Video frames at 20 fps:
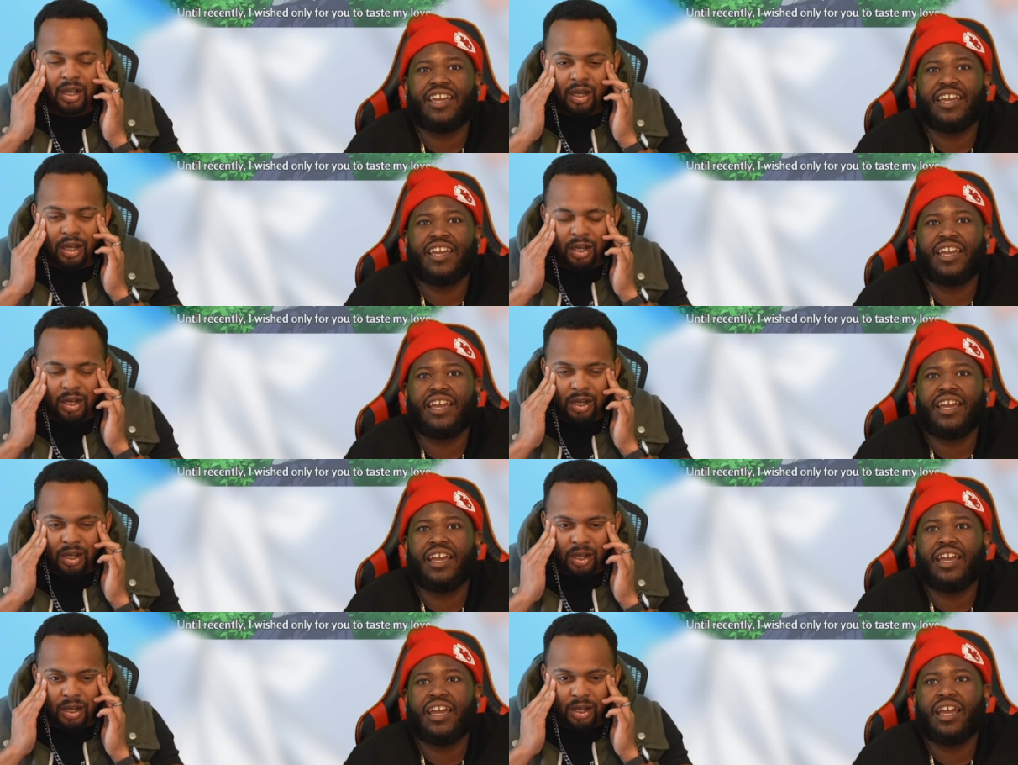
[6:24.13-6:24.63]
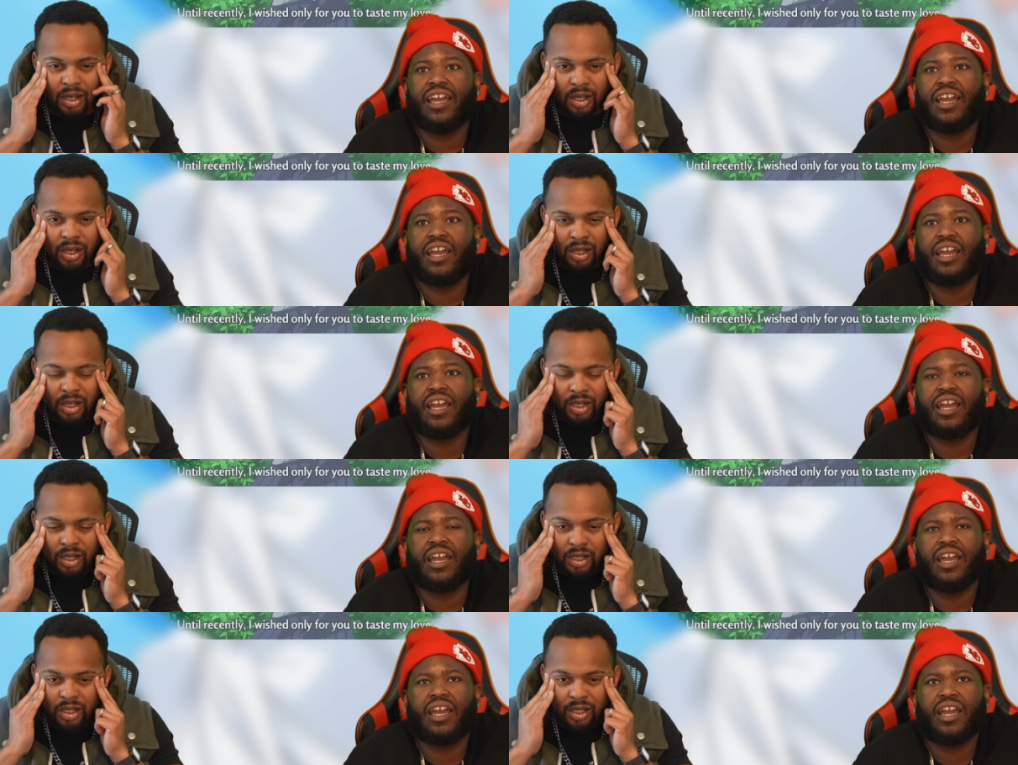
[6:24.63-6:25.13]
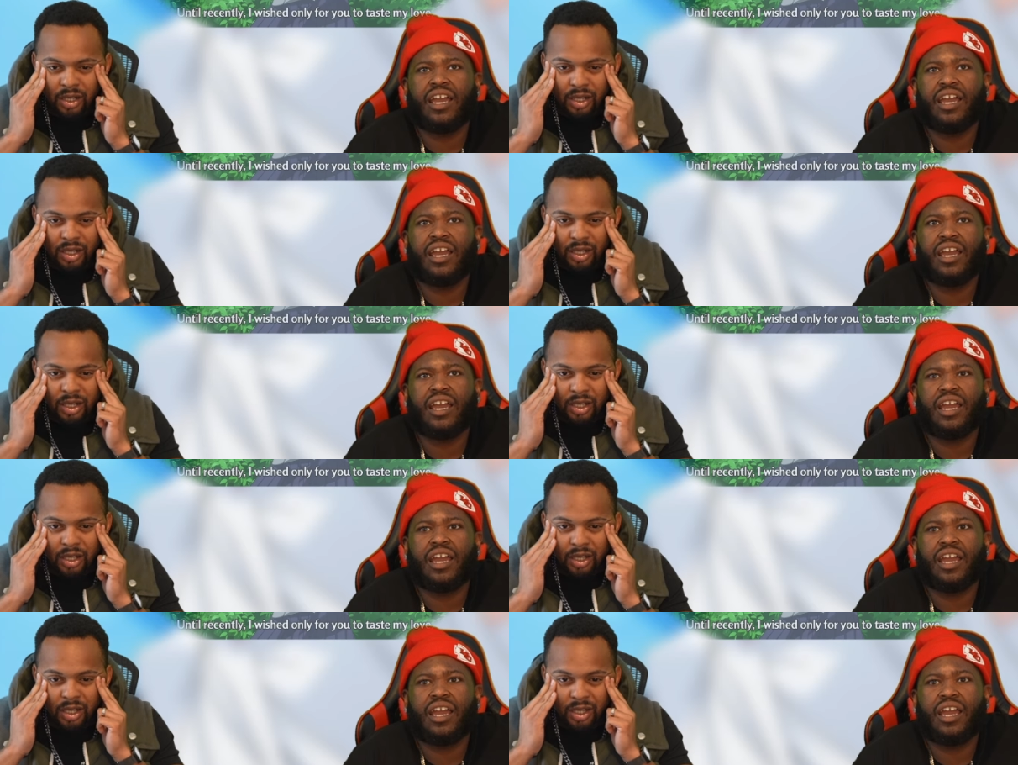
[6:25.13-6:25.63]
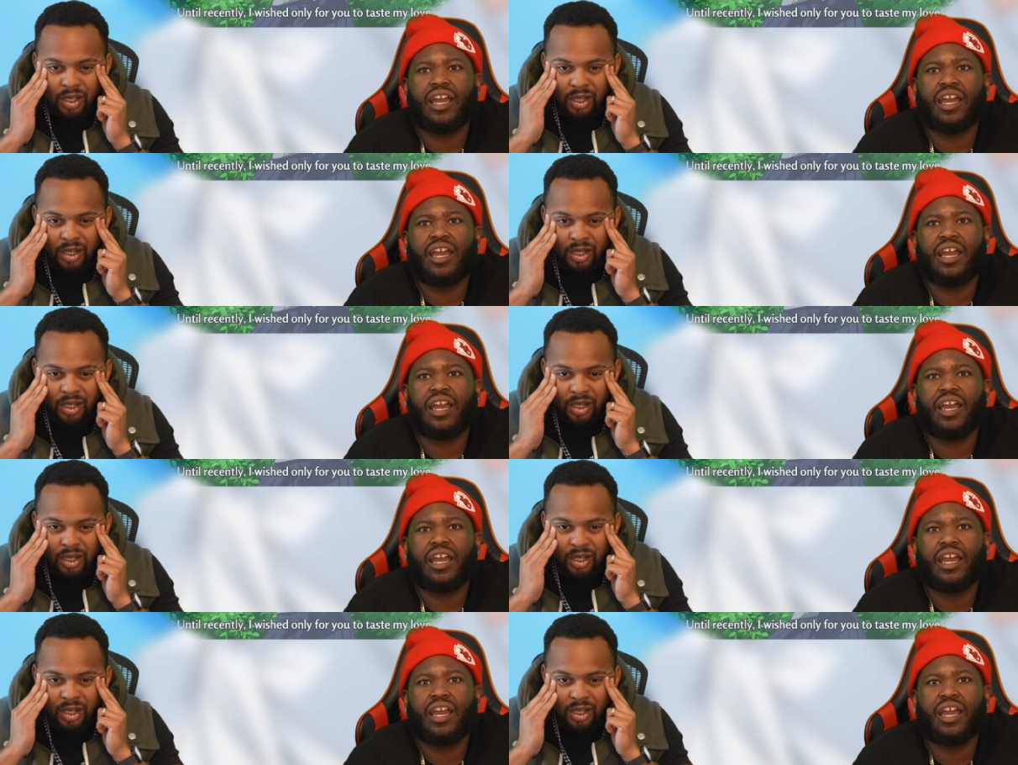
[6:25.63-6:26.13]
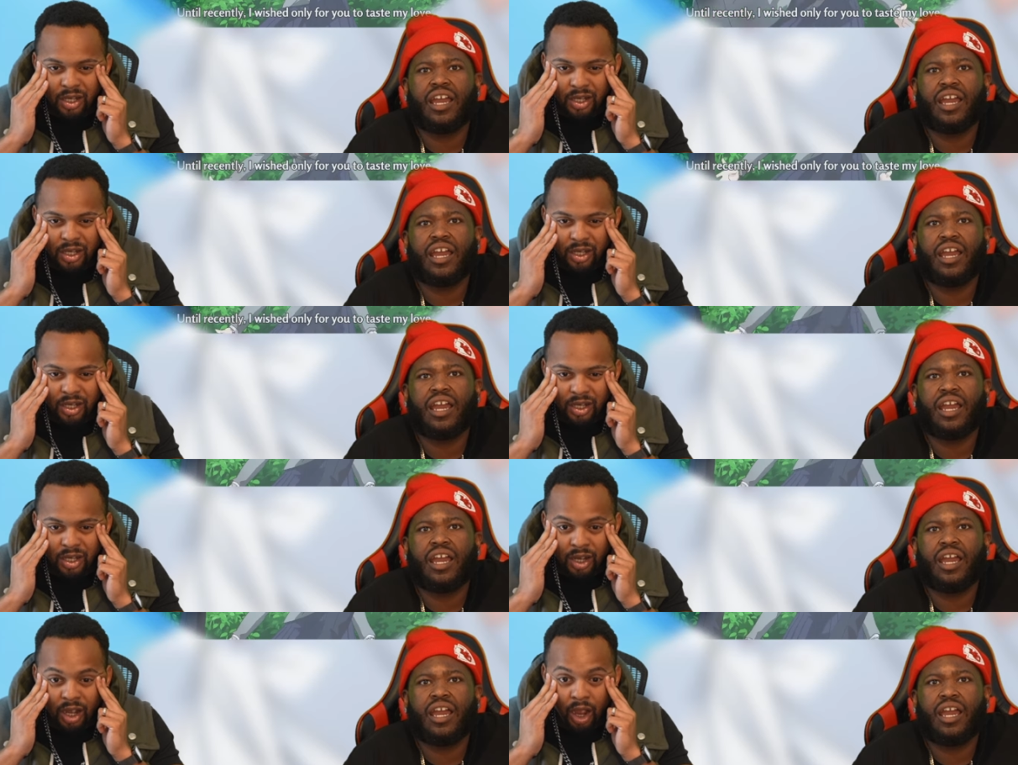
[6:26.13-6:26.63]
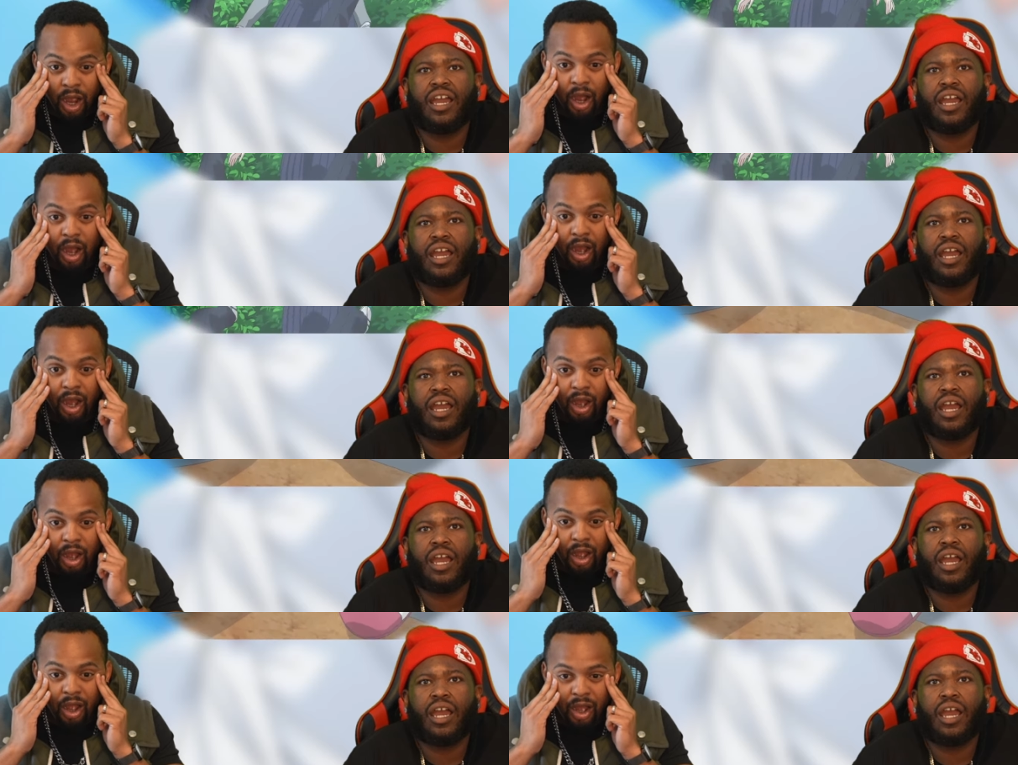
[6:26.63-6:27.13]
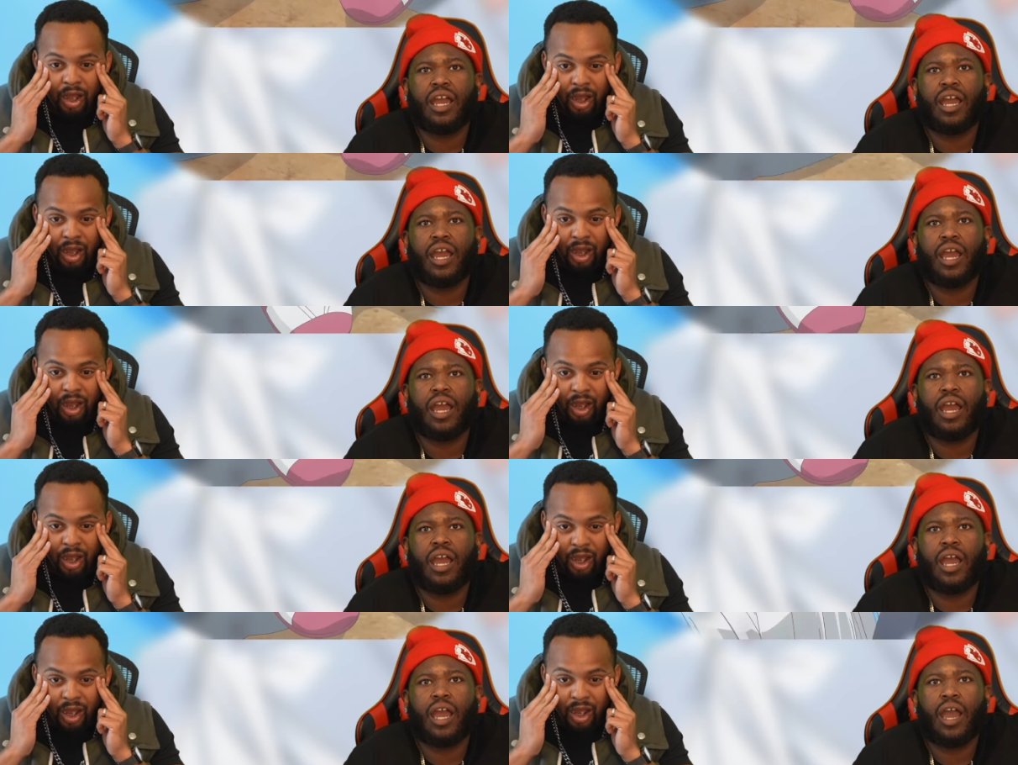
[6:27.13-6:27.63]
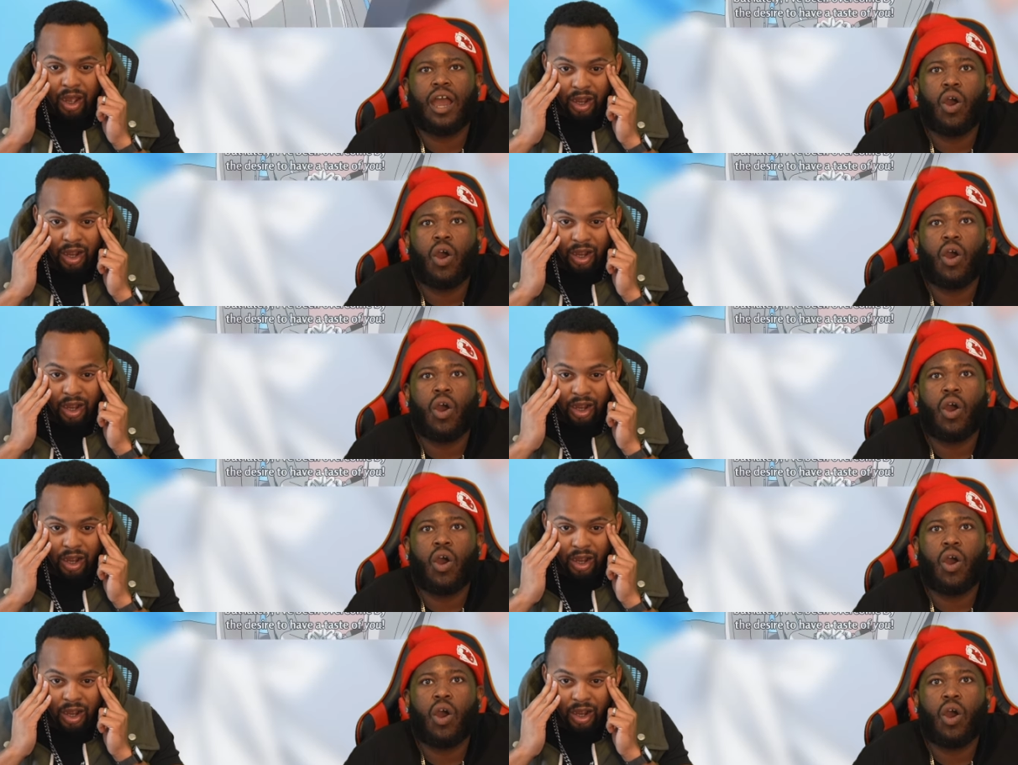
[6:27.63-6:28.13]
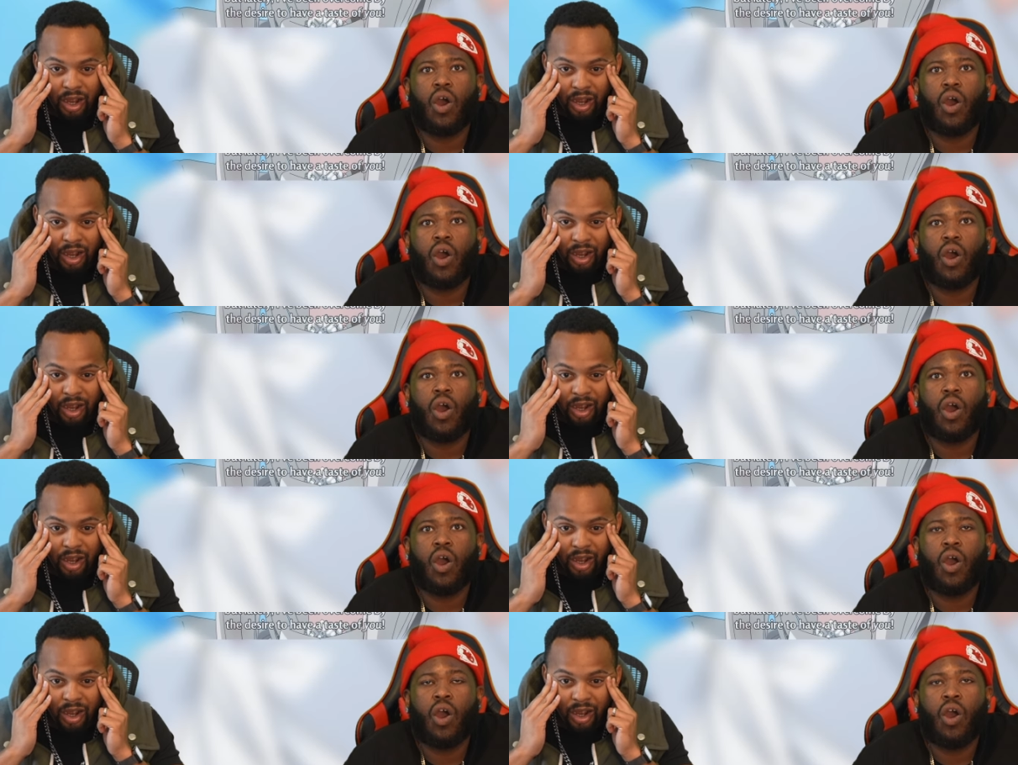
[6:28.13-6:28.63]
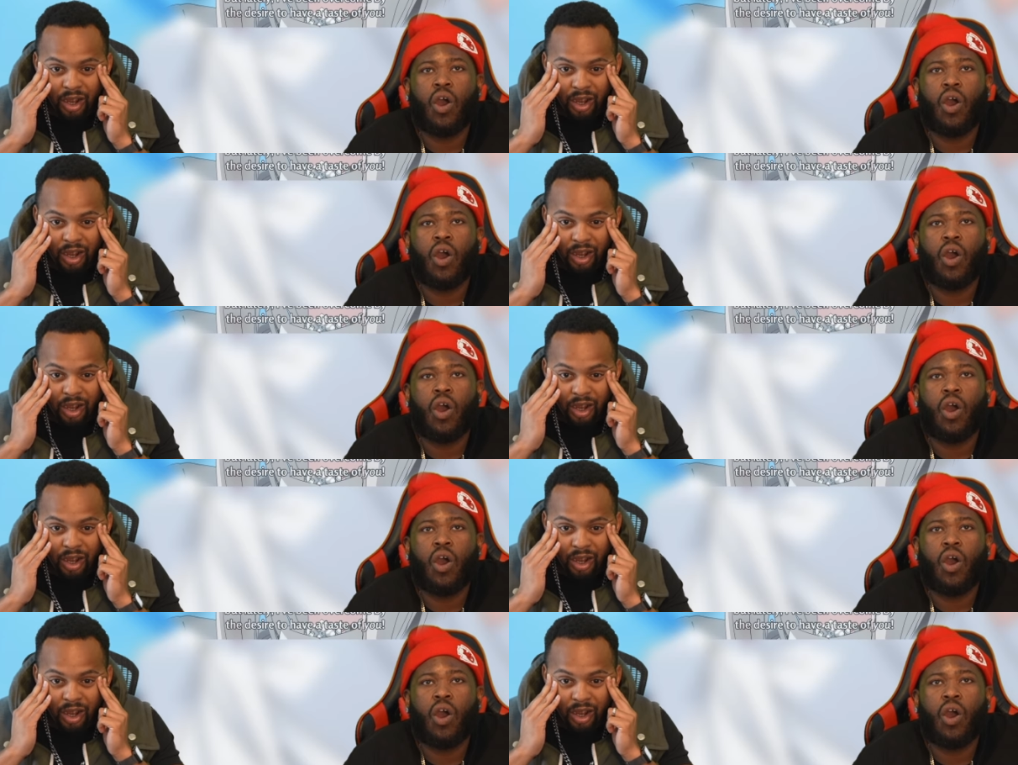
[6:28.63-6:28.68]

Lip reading: Nothing is said.